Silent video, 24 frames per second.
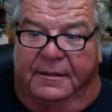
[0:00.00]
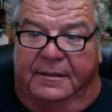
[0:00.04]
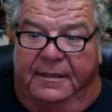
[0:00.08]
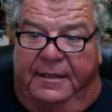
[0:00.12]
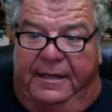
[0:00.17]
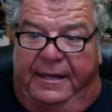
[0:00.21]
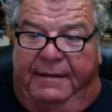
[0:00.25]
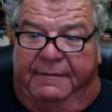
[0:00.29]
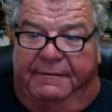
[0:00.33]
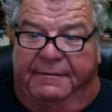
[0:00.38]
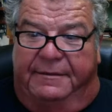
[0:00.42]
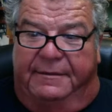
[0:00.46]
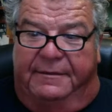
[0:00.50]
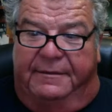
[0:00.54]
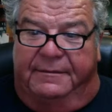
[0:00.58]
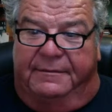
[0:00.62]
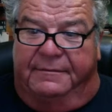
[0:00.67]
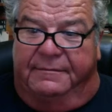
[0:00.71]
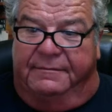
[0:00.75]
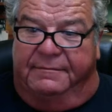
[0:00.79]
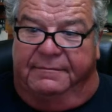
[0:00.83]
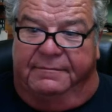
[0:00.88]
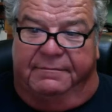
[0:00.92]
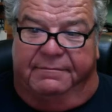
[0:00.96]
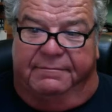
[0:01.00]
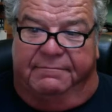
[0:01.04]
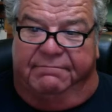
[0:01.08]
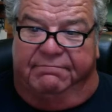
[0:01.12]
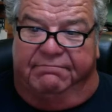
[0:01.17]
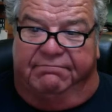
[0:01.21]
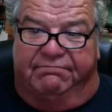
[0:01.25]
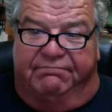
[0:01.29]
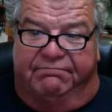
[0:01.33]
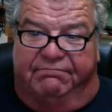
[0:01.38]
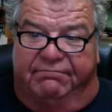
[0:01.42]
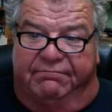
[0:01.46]
haven't
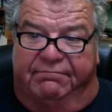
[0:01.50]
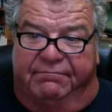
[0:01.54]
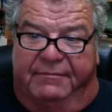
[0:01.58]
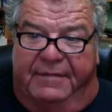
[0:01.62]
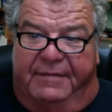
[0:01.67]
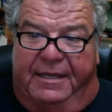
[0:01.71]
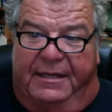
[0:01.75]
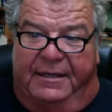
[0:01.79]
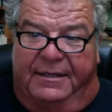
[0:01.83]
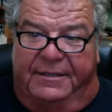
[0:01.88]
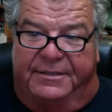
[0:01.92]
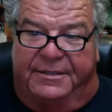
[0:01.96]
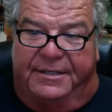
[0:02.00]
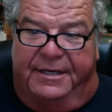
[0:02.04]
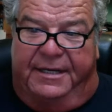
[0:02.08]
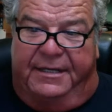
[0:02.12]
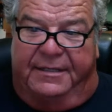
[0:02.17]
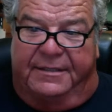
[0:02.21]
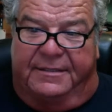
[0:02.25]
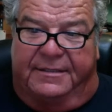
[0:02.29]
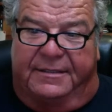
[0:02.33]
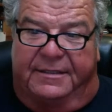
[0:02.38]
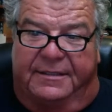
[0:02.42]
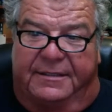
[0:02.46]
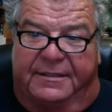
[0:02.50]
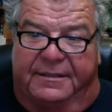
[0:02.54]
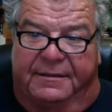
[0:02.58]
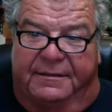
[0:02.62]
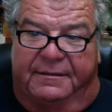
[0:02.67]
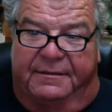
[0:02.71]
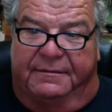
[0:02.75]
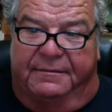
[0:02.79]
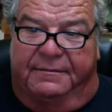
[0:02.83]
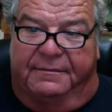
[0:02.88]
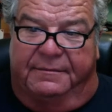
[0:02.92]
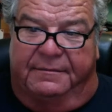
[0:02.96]
had a chance to
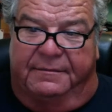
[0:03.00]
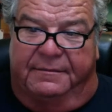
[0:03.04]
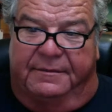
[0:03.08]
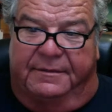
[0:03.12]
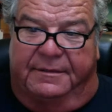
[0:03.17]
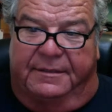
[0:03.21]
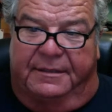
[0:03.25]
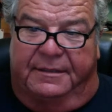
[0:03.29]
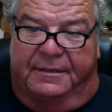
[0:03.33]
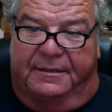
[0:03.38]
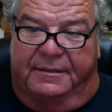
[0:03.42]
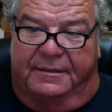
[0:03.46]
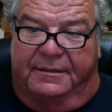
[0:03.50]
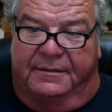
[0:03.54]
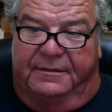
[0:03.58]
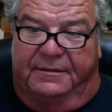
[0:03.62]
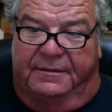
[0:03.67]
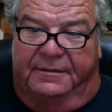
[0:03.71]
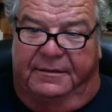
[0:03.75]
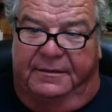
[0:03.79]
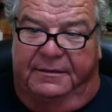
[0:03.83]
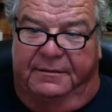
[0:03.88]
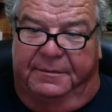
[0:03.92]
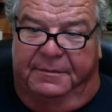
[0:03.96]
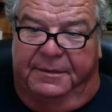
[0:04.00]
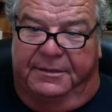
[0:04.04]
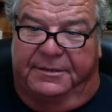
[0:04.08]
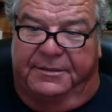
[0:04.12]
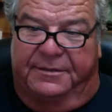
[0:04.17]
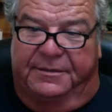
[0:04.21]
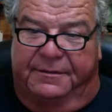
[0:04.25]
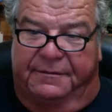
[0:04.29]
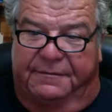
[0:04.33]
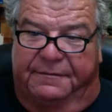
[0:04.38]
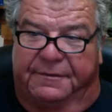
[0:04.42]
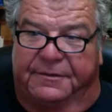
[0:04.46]
do much
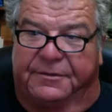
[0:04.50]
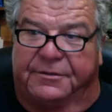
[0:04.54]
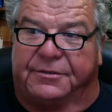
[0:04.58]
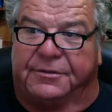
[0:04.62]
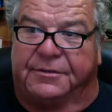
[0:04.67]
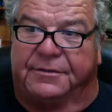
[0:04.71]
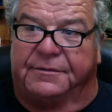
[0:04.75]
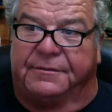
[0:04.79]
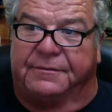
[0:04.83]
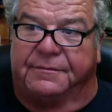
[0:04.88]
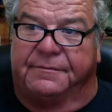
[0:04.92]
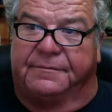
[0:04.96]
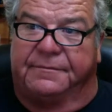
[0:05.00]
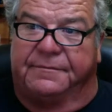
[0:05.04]
surf fishing.